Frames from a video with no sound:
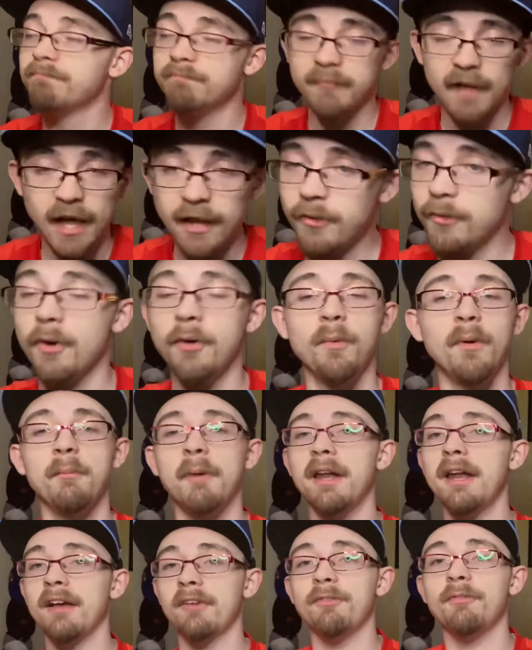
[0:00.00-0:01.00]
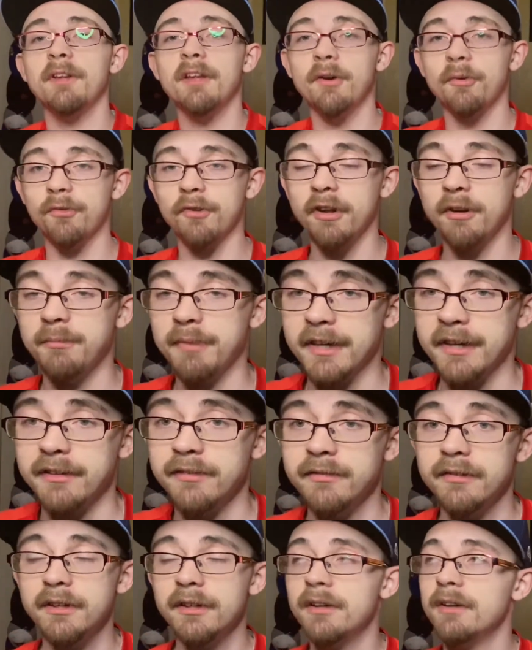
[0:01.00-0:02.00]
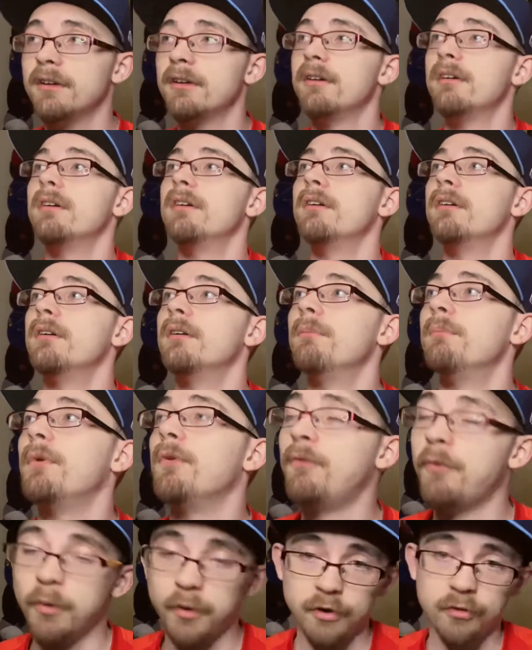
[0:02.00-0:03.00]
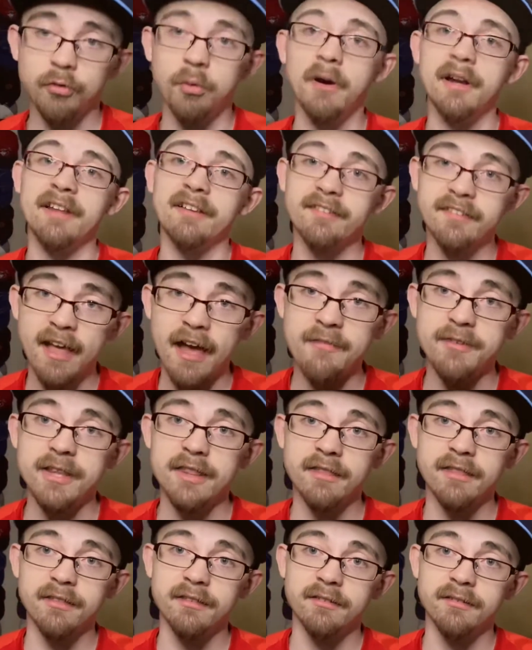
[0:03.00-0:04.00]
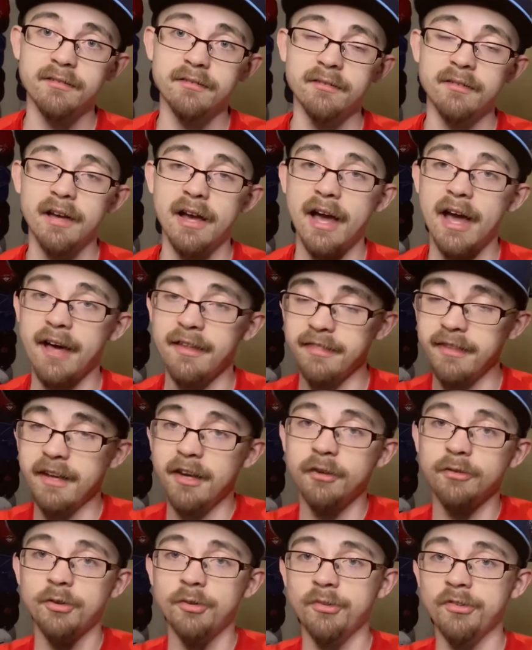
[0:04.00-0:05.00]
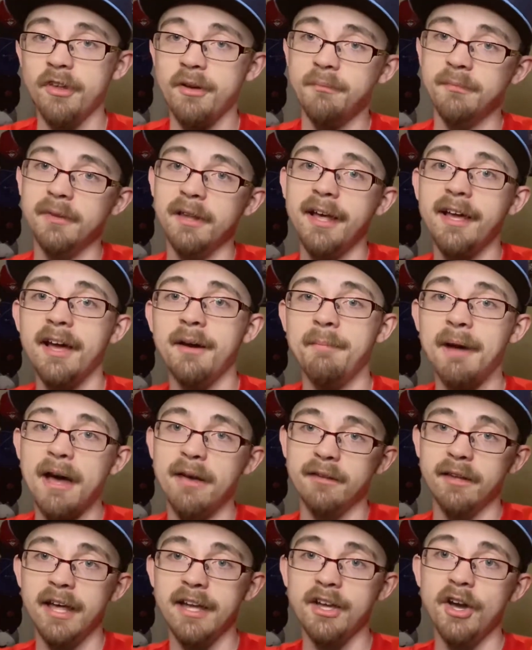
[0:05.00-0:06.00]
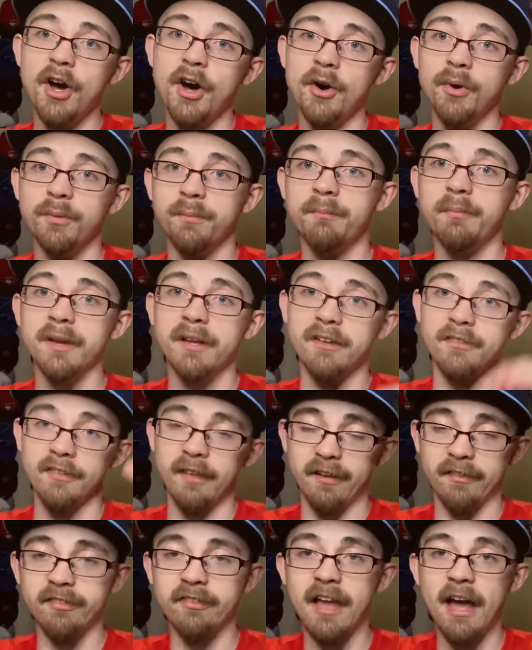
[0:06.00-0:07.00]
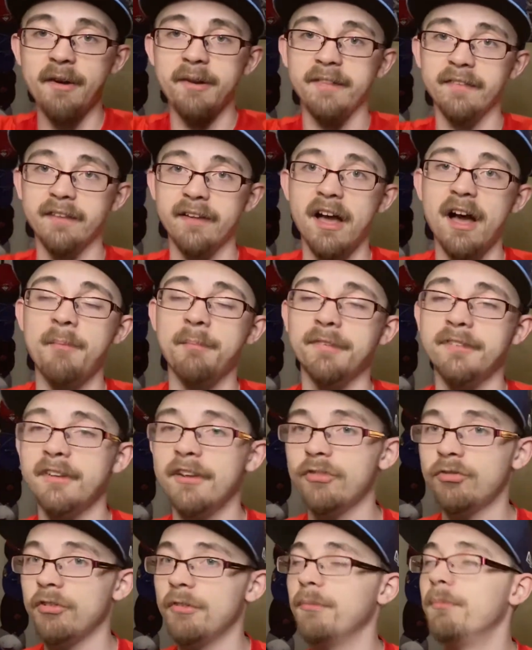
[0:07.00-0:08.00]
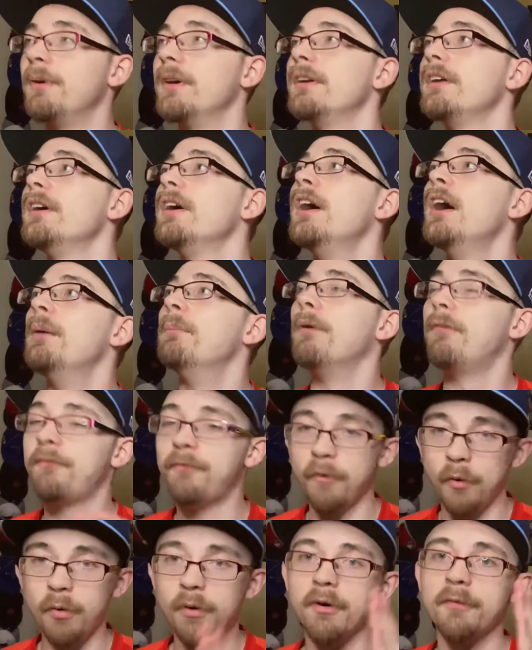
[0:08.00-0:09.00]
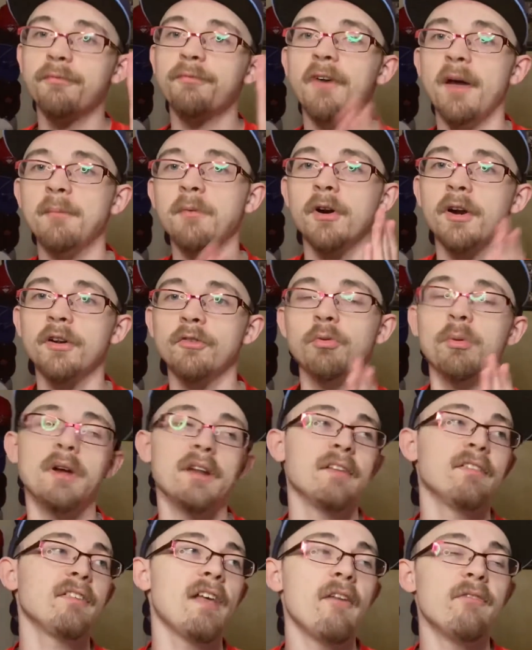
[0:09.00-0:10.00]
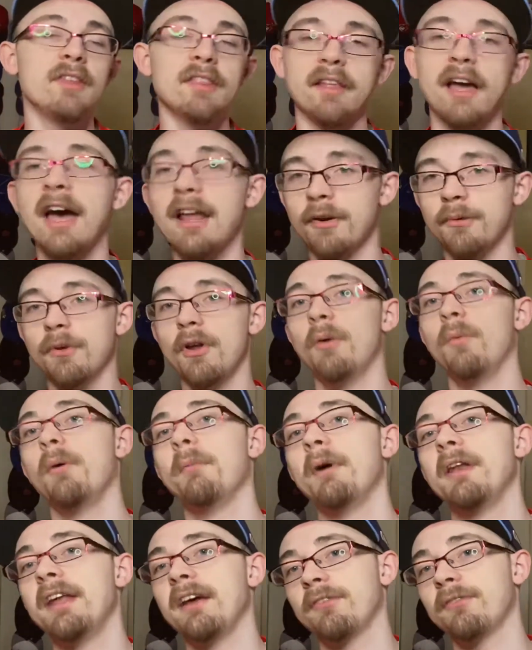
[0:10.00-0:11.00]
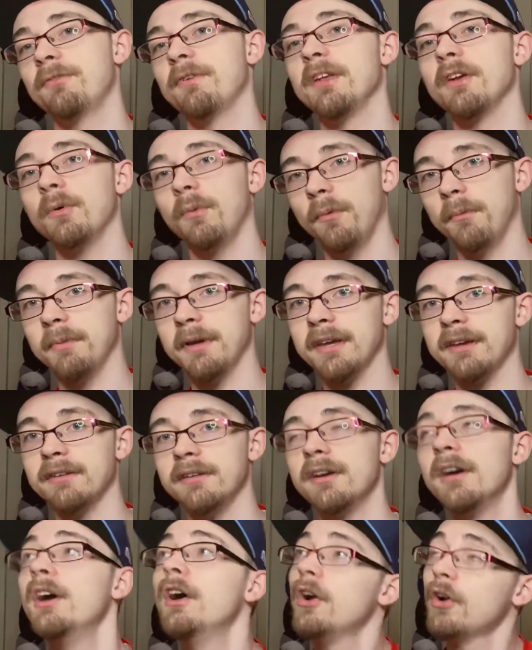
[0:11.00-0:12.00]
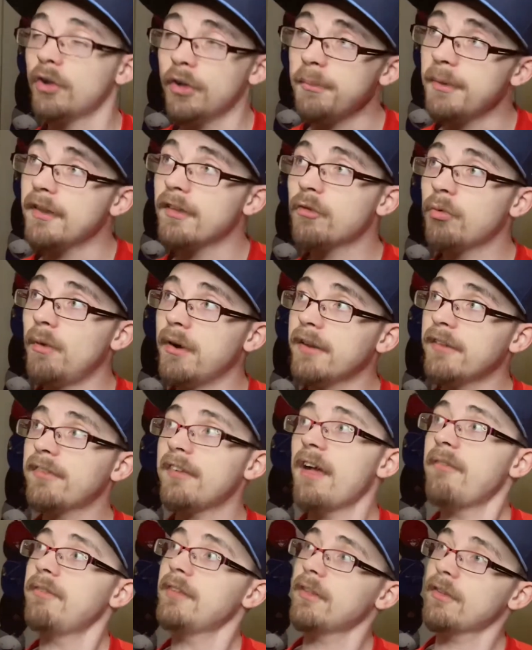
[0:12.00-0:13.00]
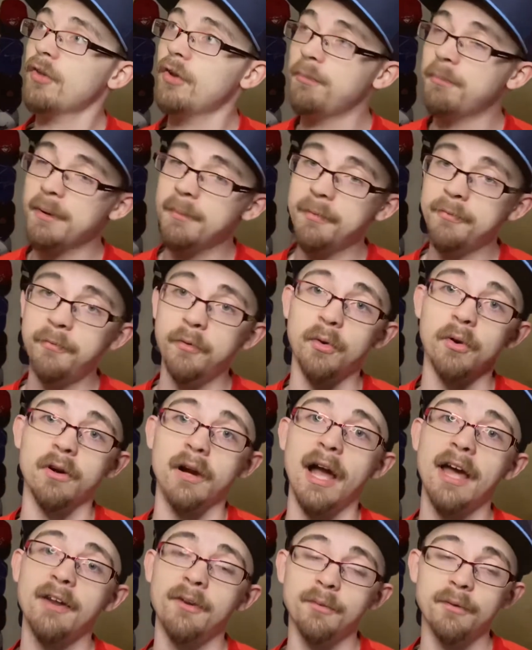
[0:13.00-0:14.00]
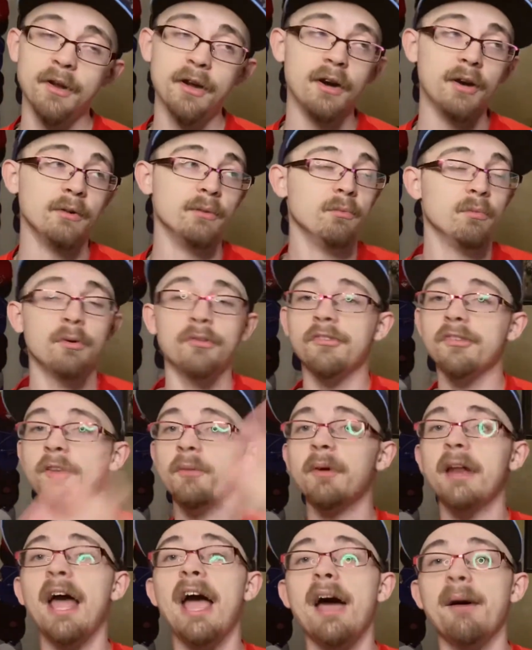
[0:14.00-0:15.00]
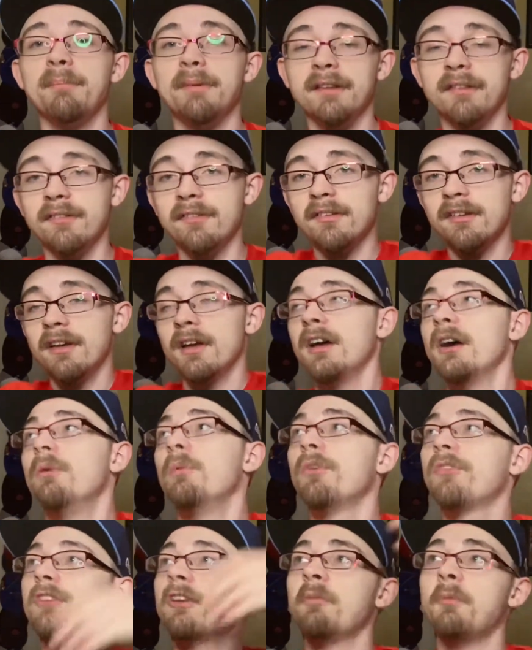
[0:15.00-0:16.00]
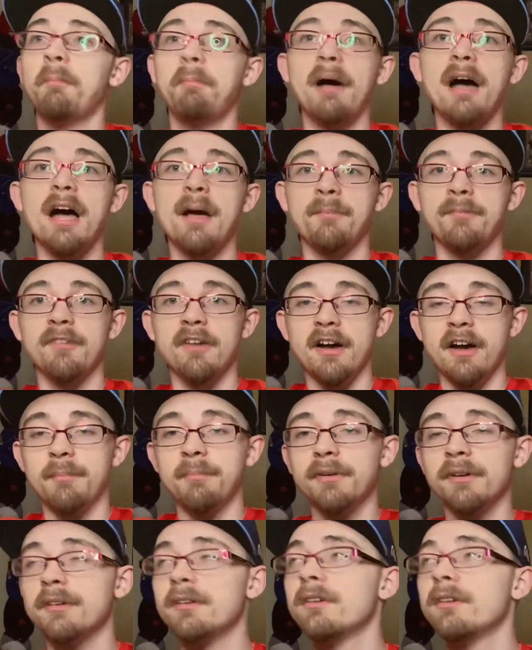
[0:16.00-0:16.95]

I don't know what my next video is going to be before the 27th. I think I'll do some le about Leon because like scouting the competition. But before February 27th, I don't know when my next video will be. Could be the 27th, could be before. I don't know. We'll see what happens. We'll see what pops up.